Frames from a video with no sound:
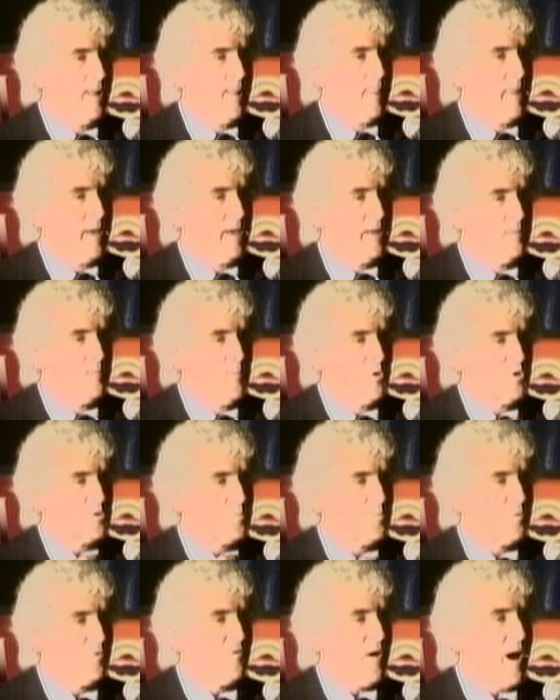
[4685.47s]
and the
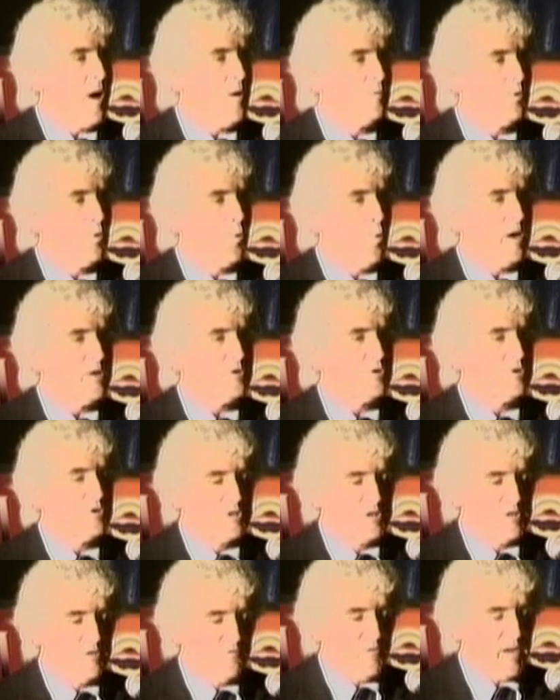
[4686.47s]
most profound
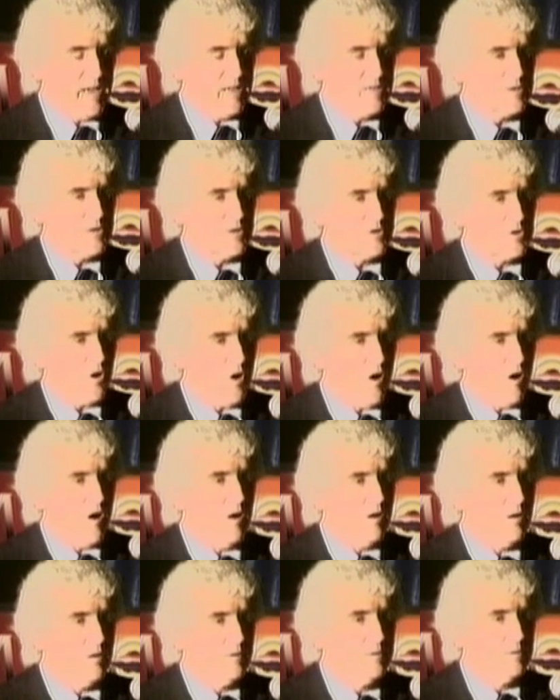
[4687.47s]
questions that face us
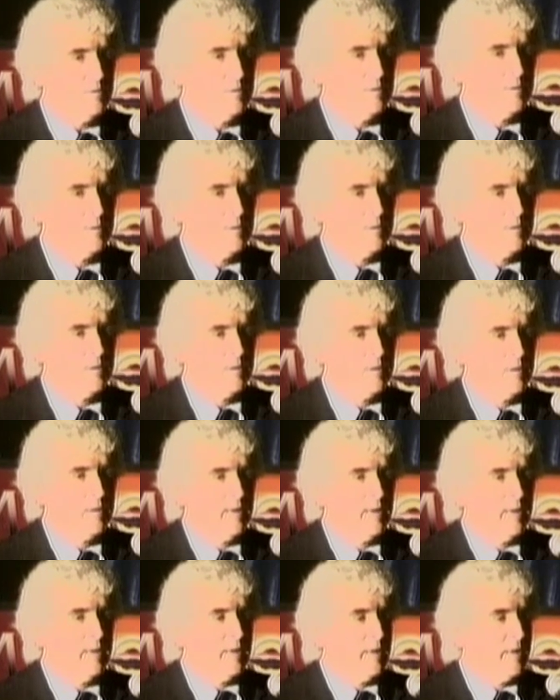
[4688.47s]
all
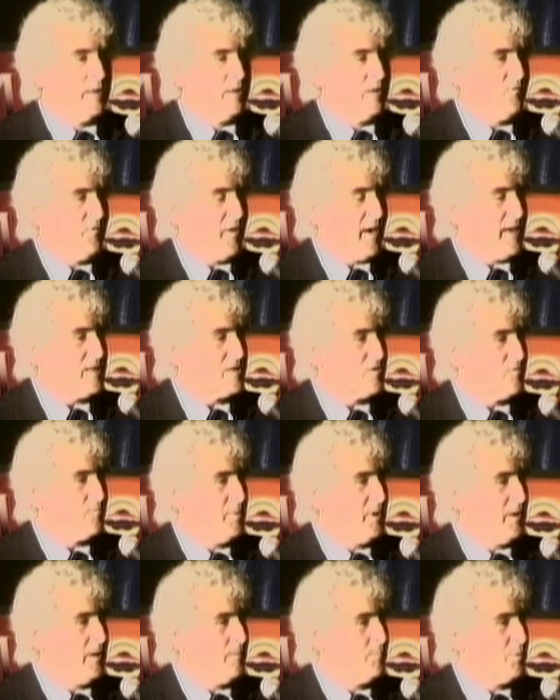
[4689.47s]
in the face of
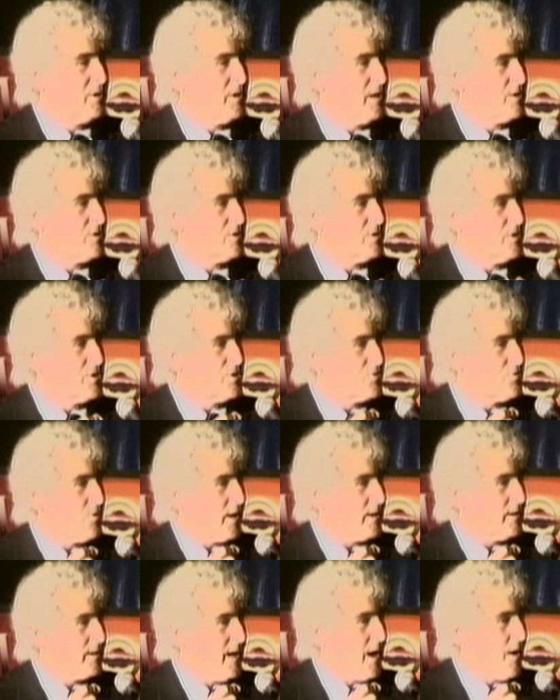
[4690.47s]
being potentially
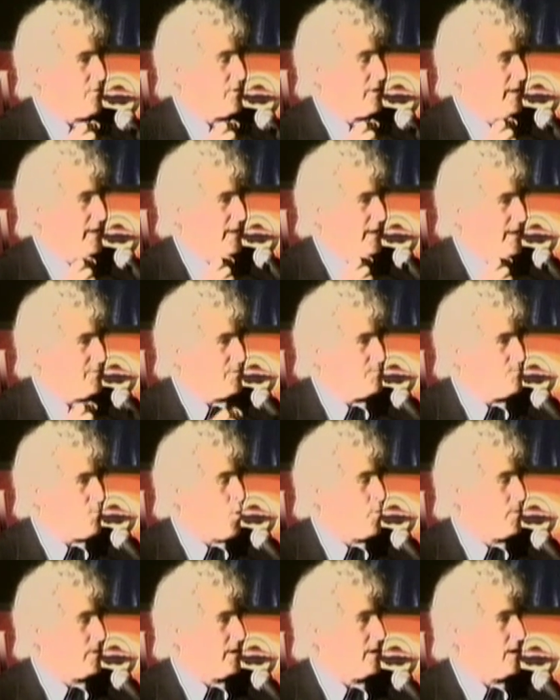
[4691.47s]
struck down at any given
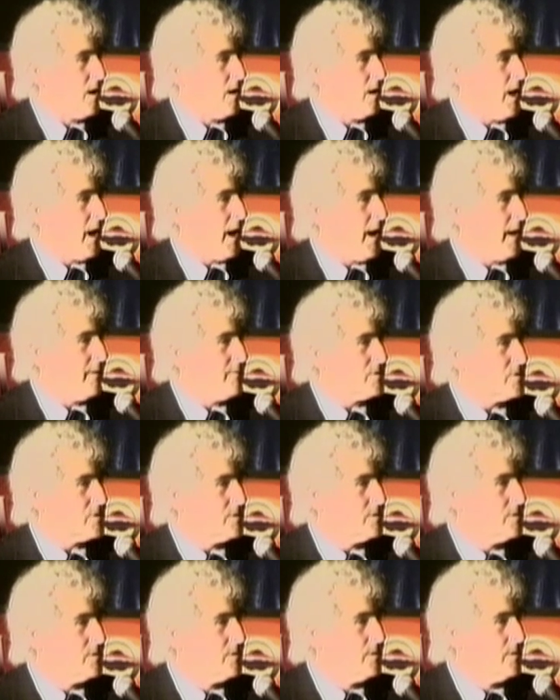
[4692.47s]
moment in our lives
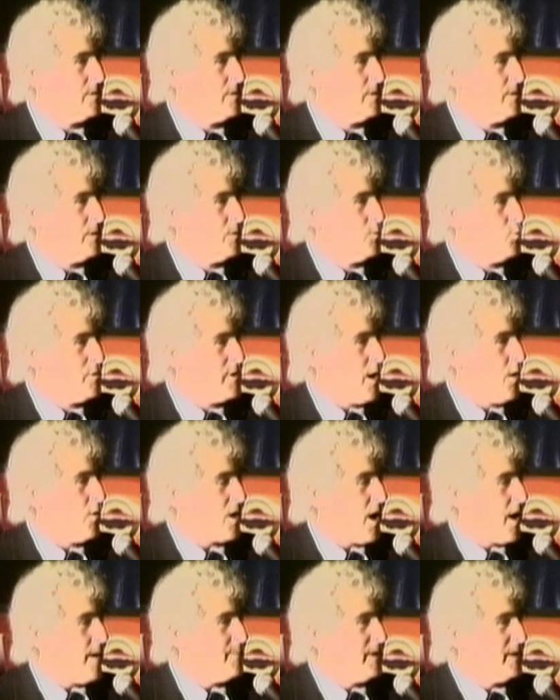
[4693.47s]
without
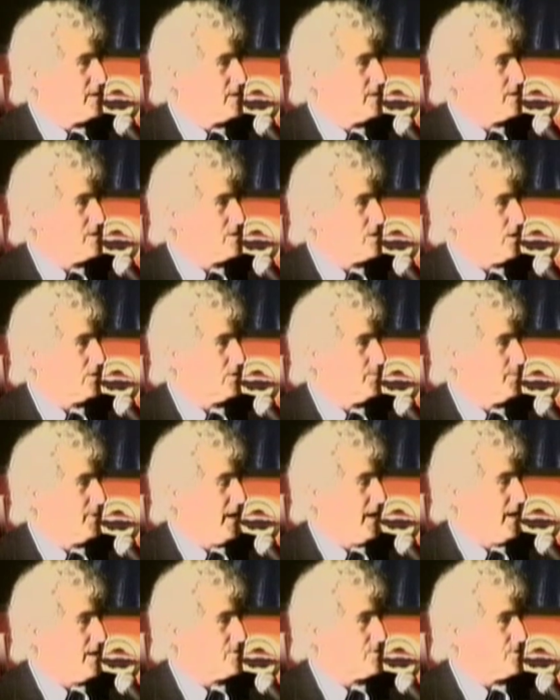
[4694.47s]
coming to these ultimate
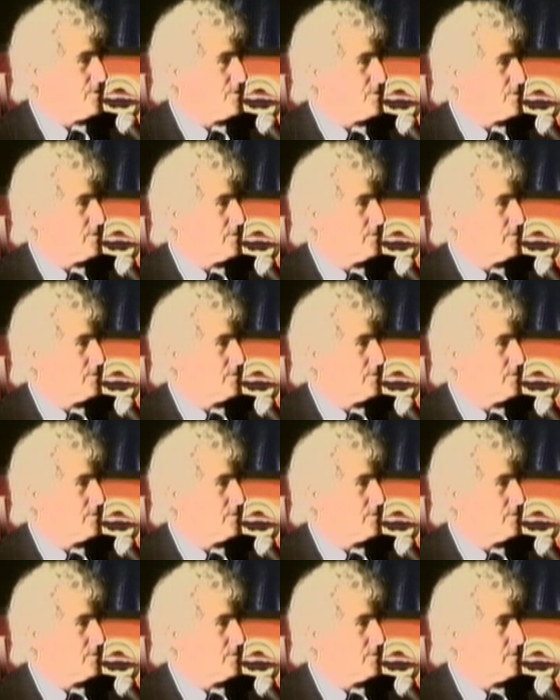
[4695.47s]
answers.